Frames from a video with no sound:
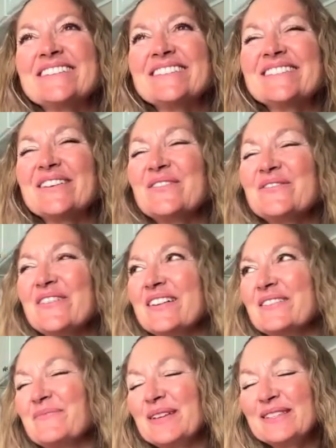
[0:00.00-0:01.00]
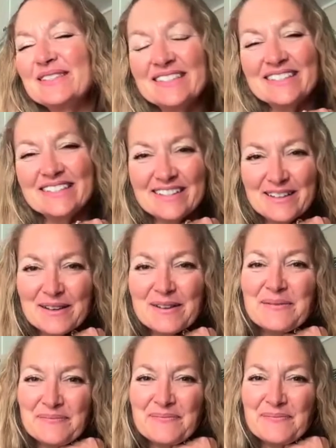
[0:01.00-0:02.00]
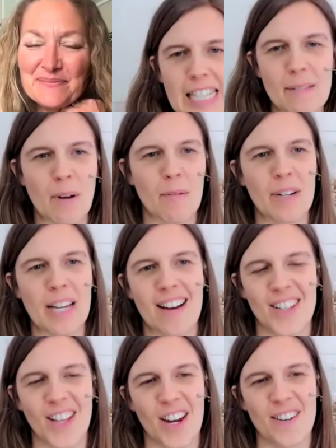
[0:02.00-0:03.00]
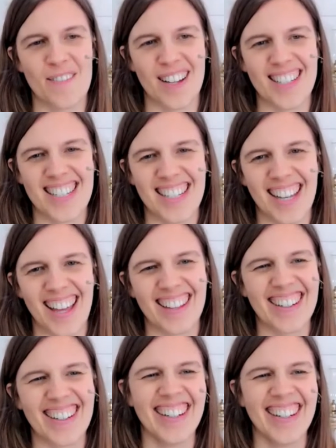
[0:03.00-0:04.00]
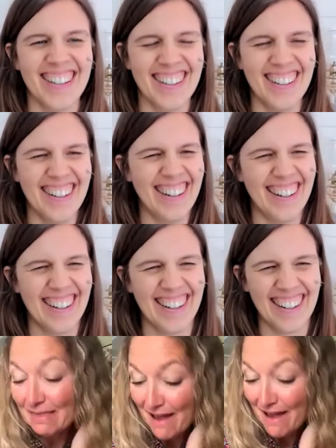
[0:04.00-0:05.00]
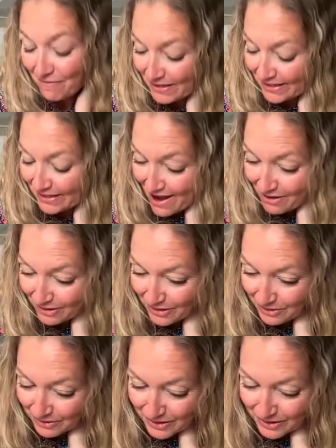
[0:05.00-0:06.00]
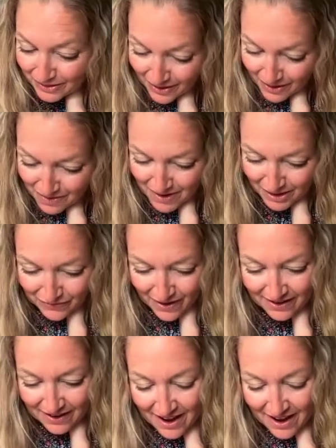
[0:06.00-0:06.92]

It's, it's so a fun, fun group. It's- it's crazy, but we have a lot of fun together. Busy, busy life, busy household. So much yeah. fun.